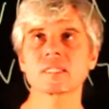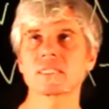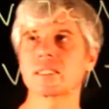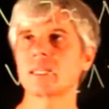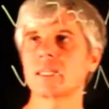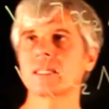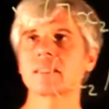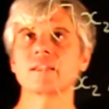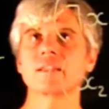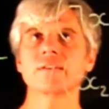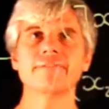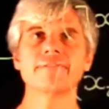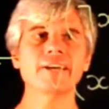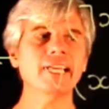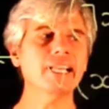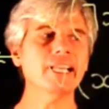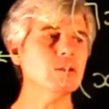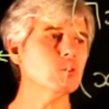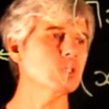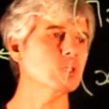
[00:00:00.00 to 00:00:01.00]
that the
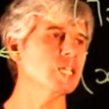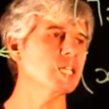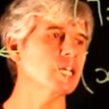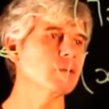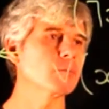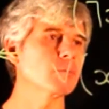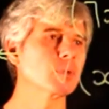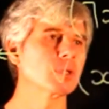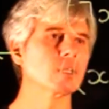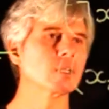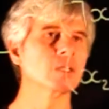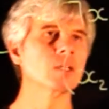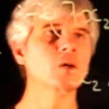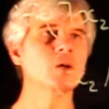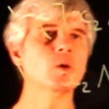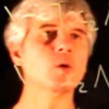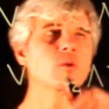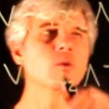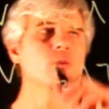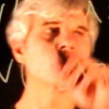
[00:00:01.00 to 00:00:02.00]
value table
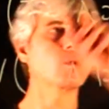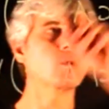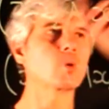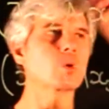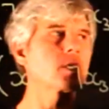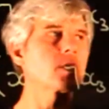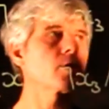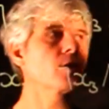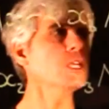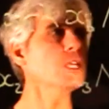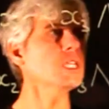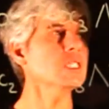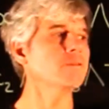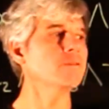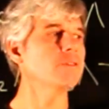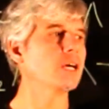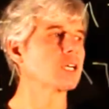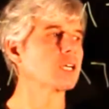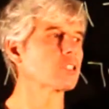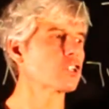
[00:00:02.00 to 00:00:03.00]
for this
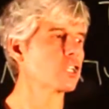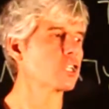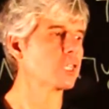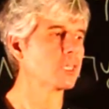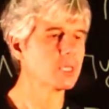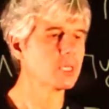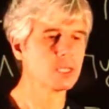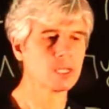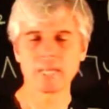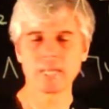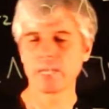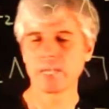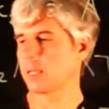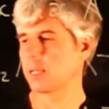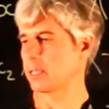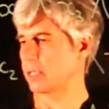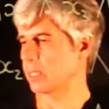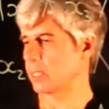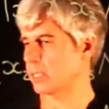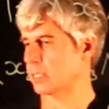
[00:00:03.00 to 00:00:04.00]
function
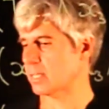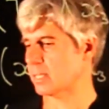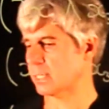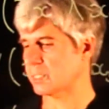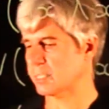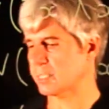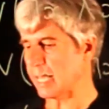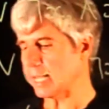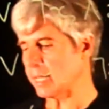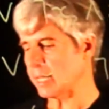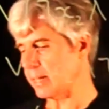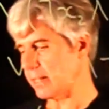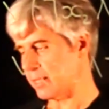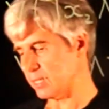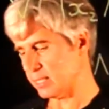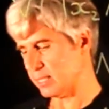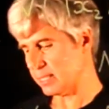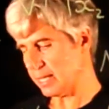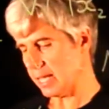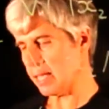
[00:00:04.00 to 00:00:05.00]
is exactly the
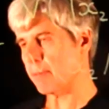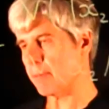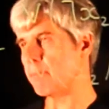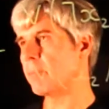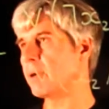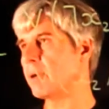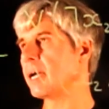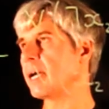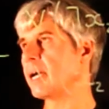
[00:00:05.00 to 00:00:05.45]
same